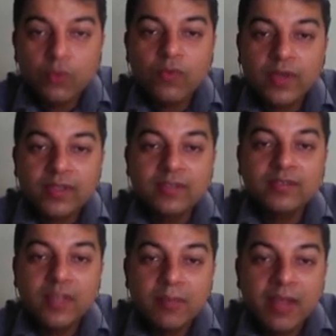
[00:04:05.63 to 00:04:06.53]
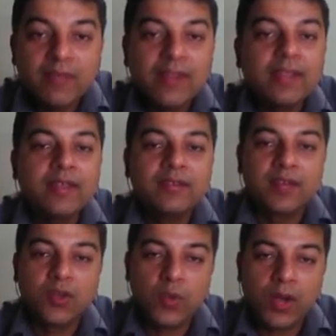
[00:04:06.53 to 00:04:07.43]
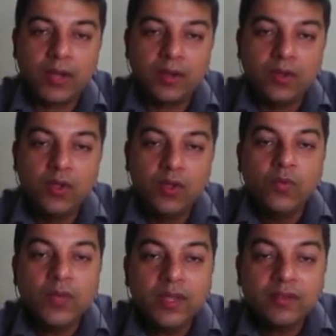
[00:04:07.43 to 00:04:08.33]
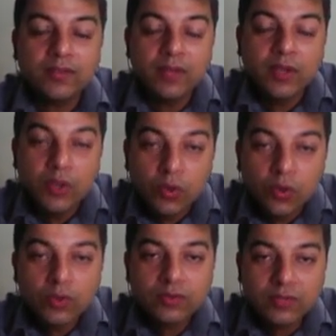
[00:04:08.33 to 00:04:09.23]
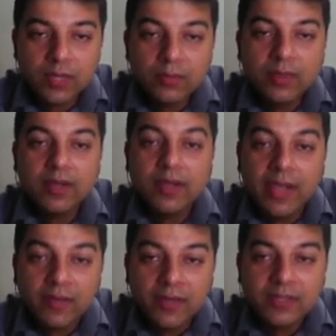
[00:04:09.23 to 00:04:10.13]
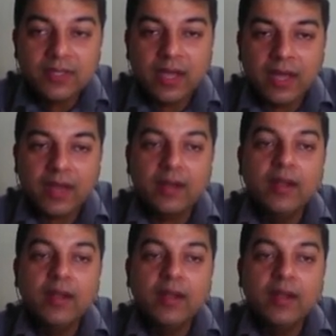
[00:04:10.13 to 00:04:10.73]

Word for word: further sub-leveling is required, whether no sub-levels are